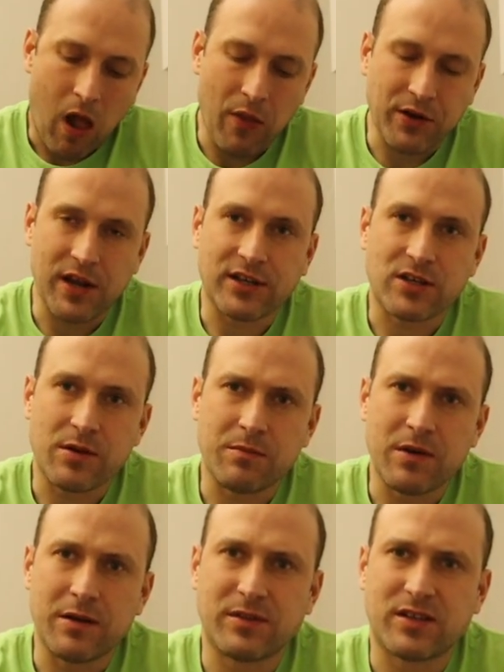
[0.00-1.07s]
I think the last time I
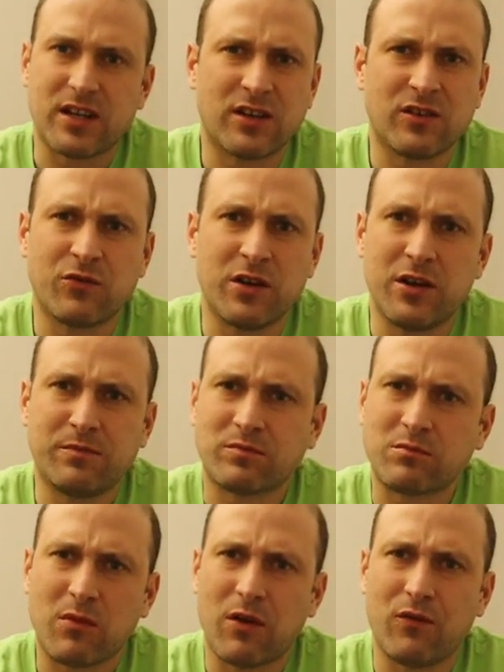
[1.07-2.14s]
made a mistake, I didn't really
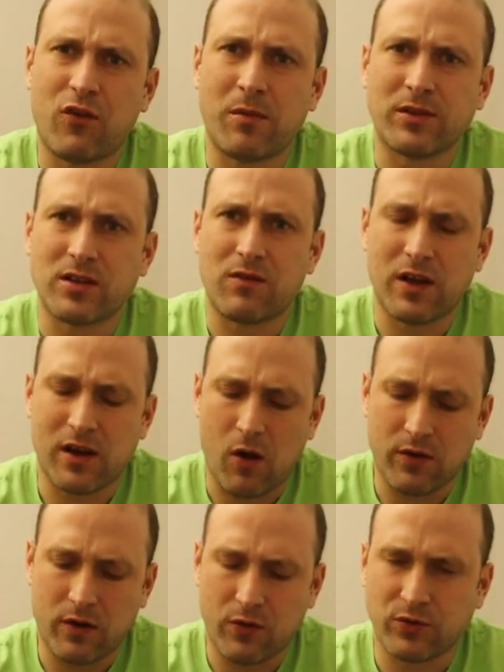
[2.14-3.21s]
inform myself like
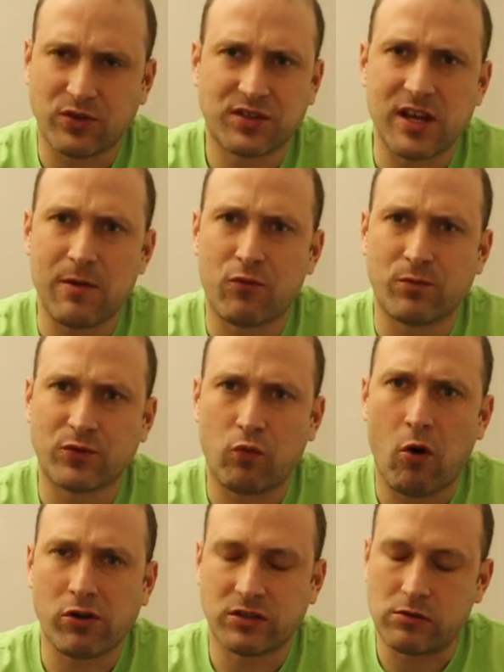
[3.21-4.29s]
how those escape rooms
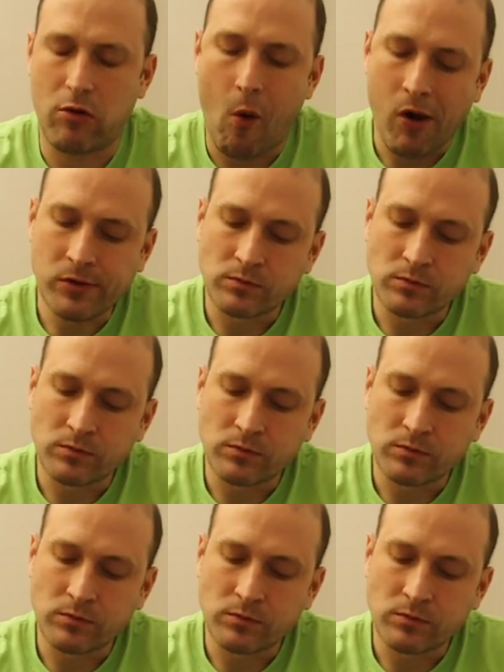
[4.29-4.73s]
work, so.